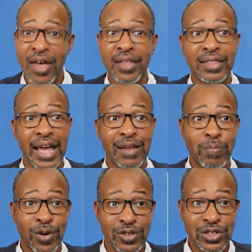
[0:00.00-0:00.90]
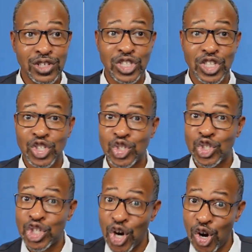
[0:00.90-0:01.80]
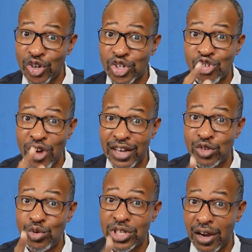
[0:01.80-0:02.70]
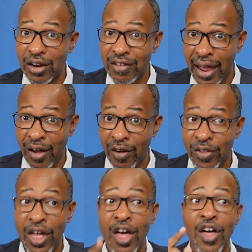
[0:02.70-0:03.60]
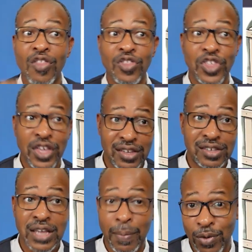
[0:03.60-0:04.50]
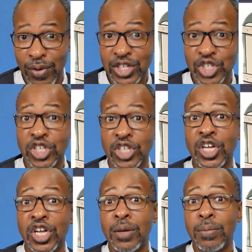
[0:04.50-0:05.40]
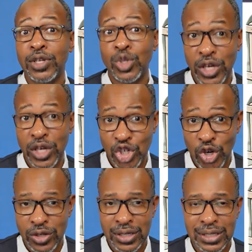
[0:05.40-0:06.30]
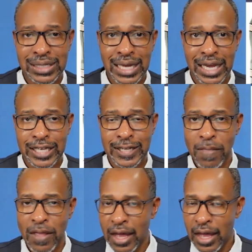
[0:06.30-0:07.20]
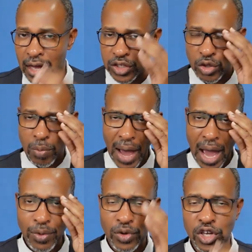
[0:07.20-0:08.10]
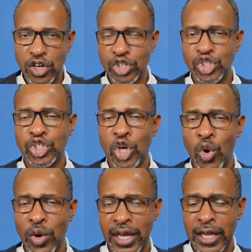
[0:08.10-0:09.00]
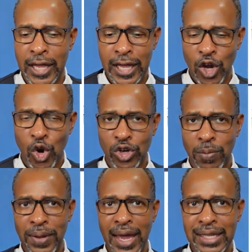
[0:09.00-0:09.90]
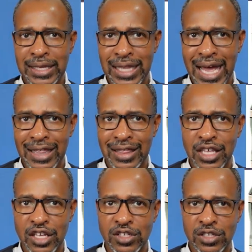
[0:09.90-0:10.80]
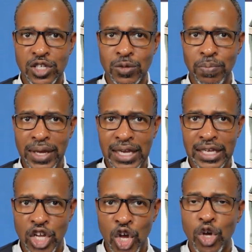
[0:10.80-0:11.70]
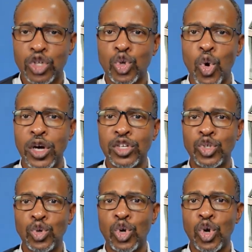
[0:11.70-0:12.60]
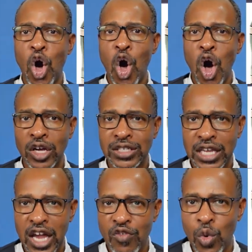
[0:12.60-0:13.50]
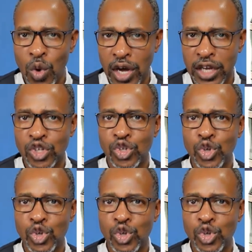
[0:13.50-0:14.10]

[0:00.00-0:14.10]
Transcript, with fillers: that person is this church trying to tear down the separation between church and state. And so the Bible here is showing or depicting that this this beast was going to cause everyone to